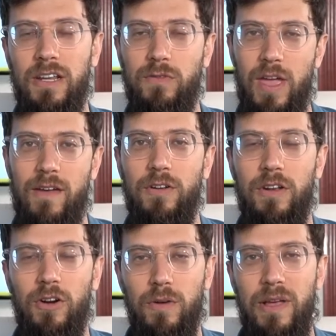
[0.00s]
If you haven't
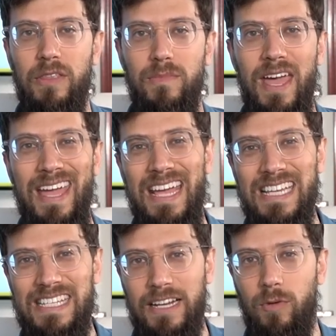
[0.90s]
heard about them yet,
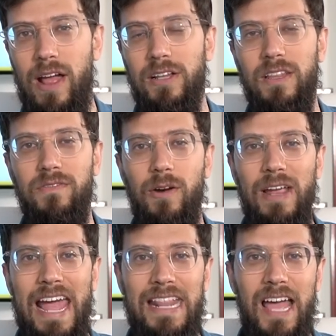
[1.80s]
stick around to the
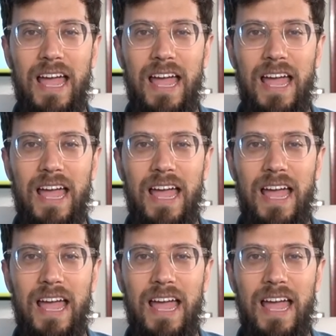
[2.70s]
very end.